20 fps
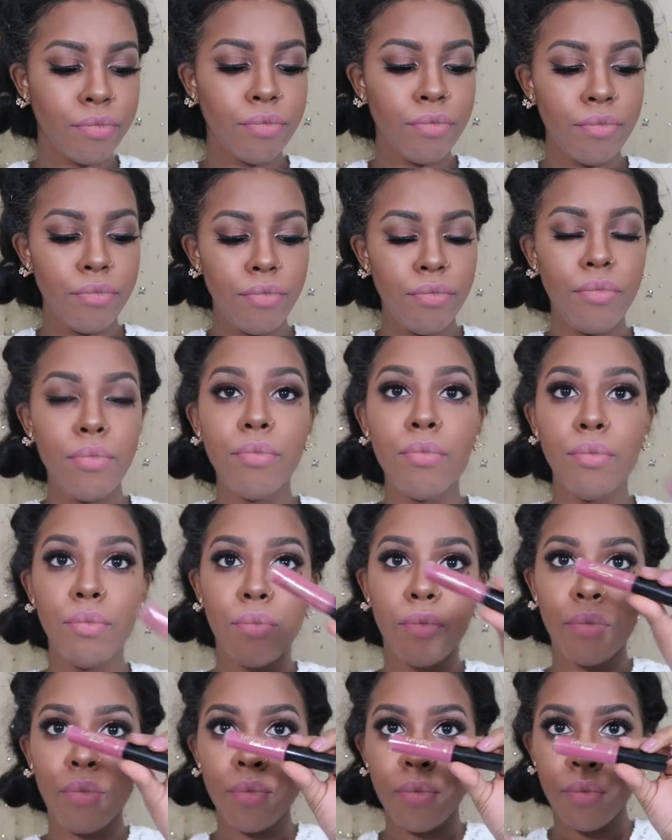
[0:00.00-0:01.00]
go
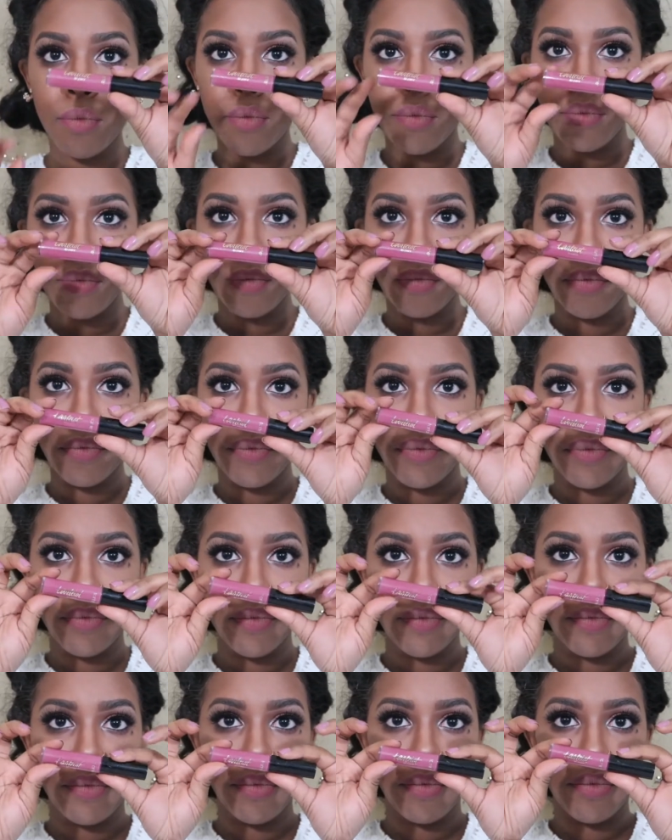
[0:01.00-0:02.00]
in with the
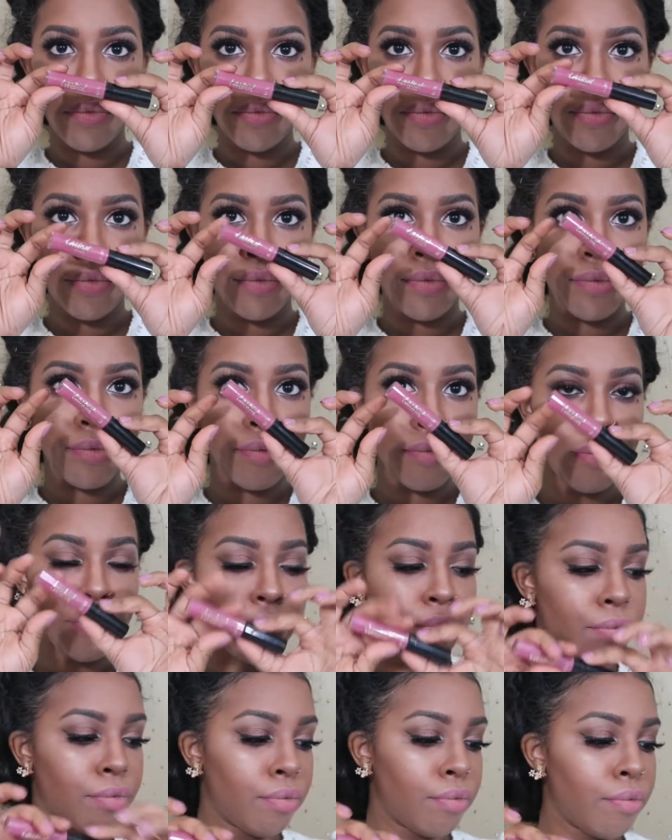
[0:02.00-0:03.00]

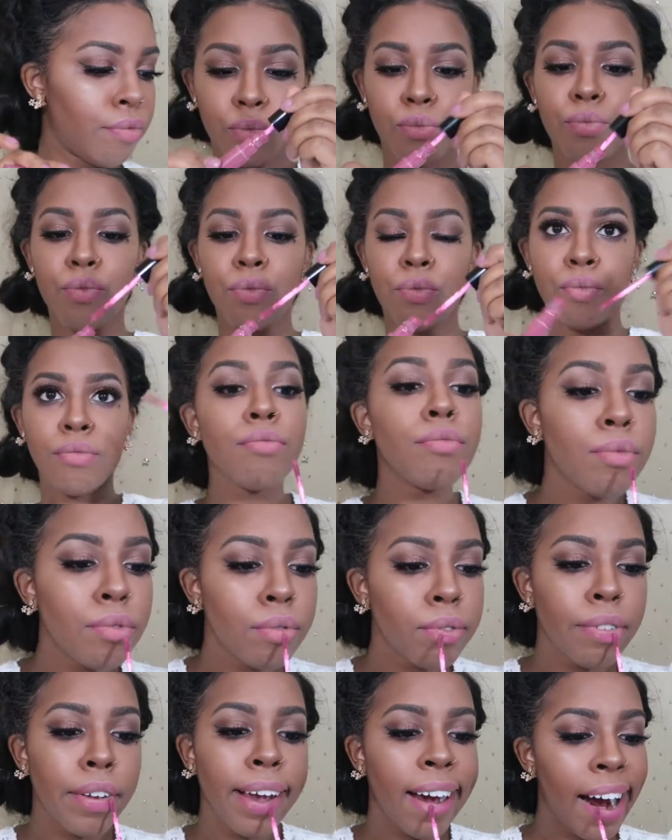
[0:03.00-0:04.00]
Tarteist
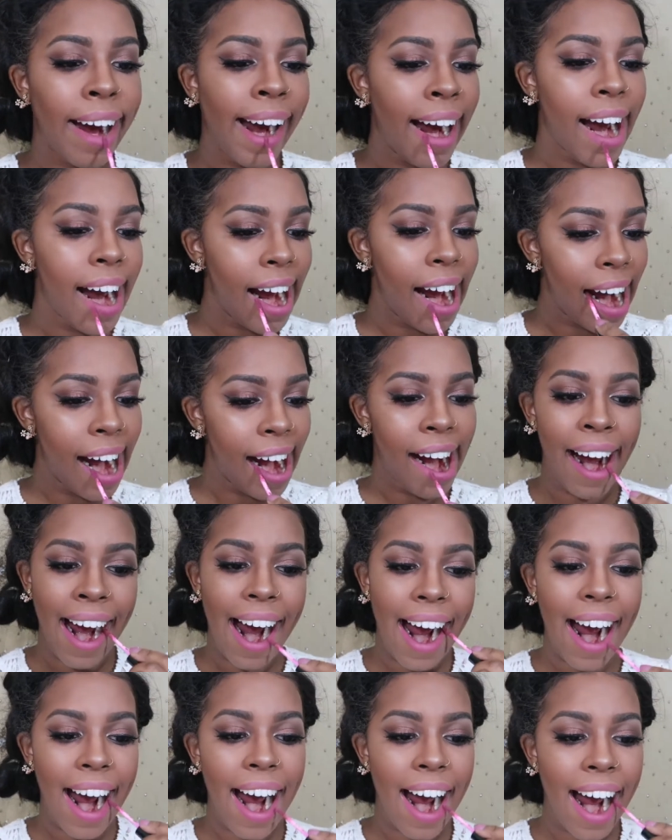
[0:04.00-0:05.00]
lip paint in
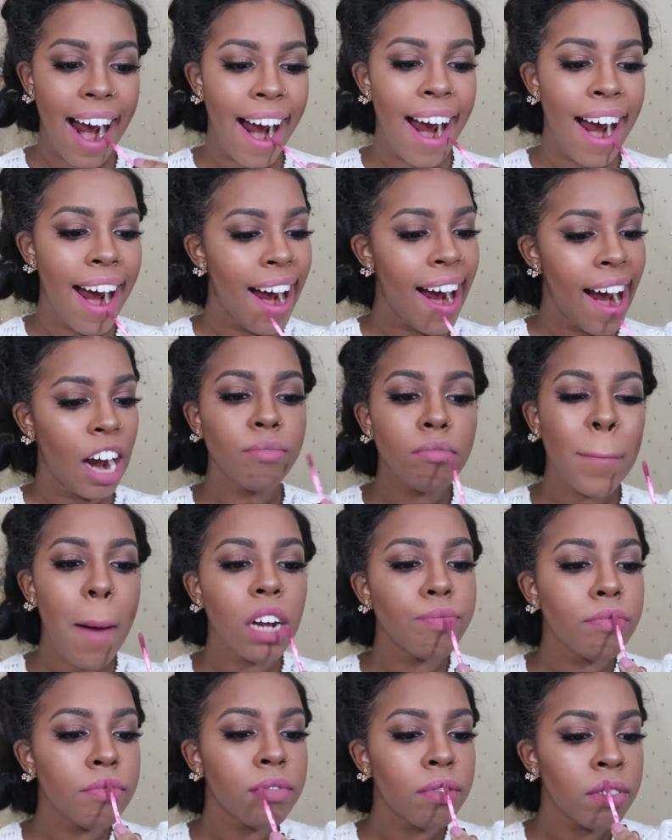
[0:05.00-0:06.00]
FOMO, which
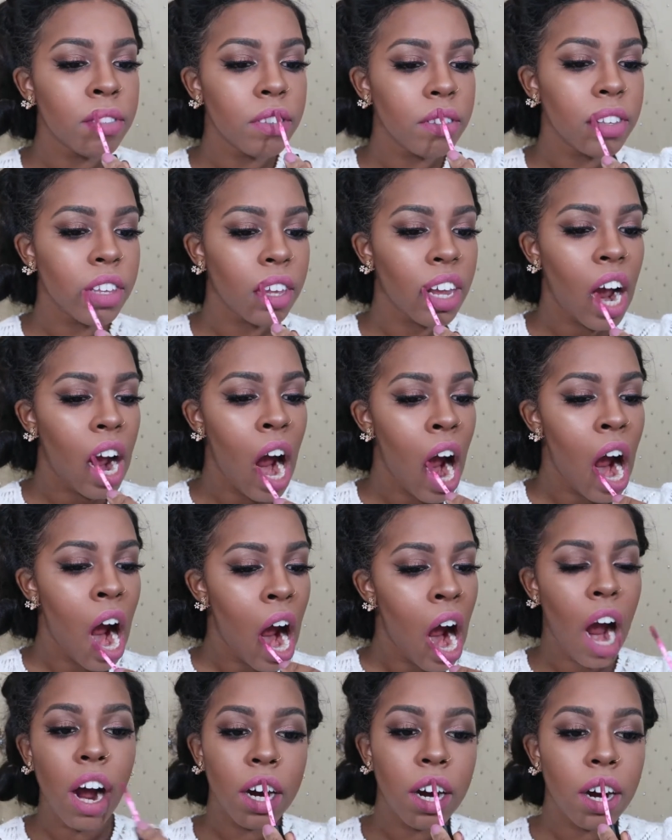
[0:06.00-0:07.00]
is a great name.
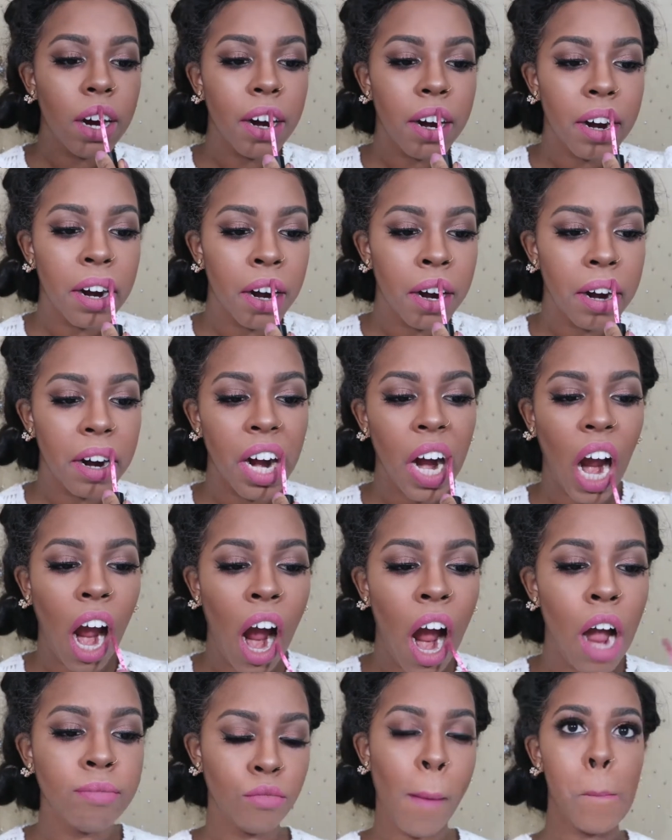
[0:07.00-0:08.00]
And then
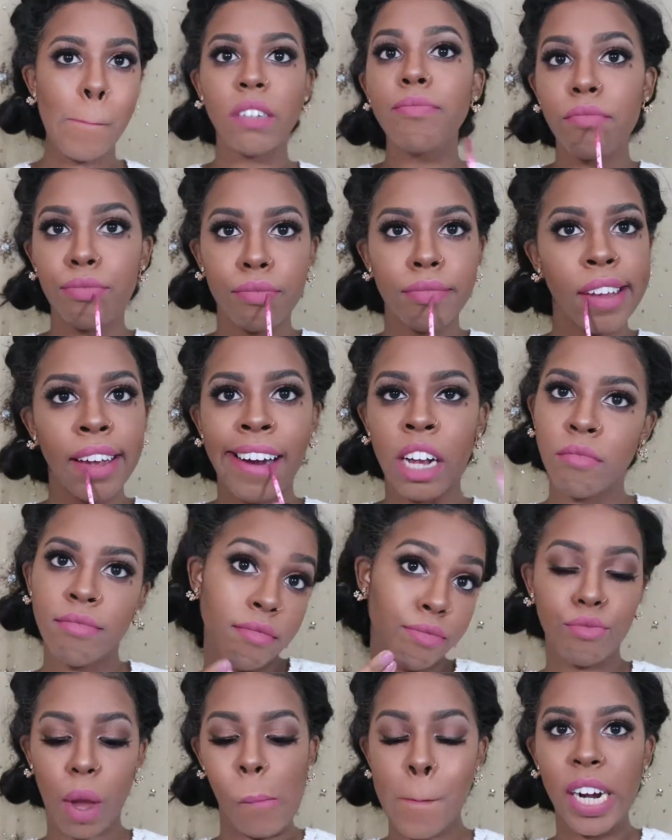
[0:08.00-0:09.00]
finally gloss
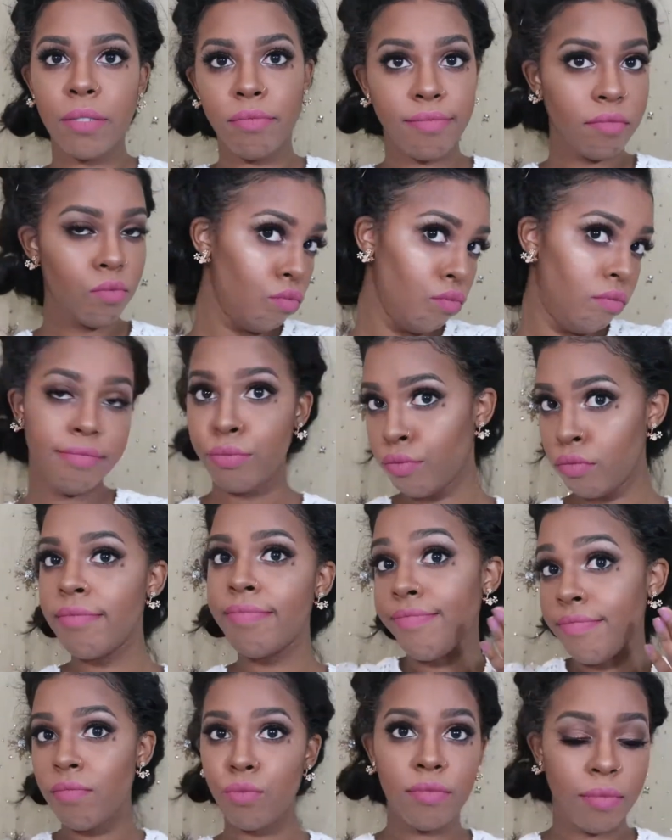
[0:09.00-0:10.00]
it out with the
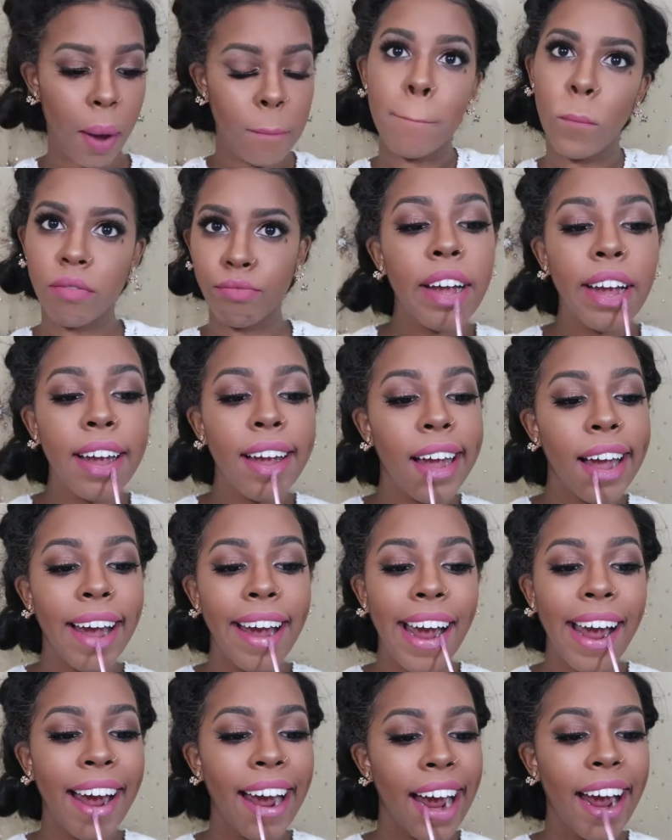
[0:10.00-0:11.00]
Lorac Alter Ego
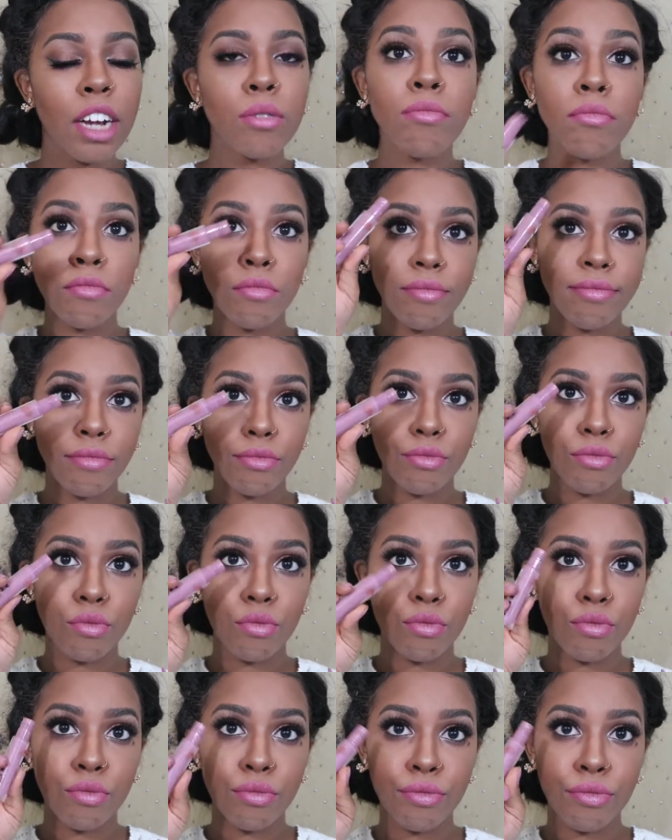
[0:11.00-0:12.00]
lip gloss in
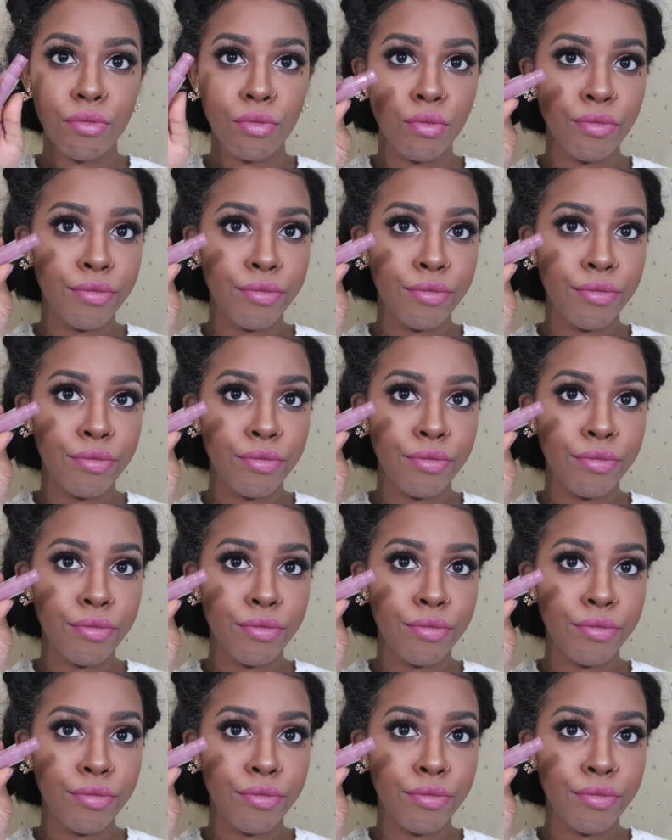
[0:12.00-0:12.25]
Goddess.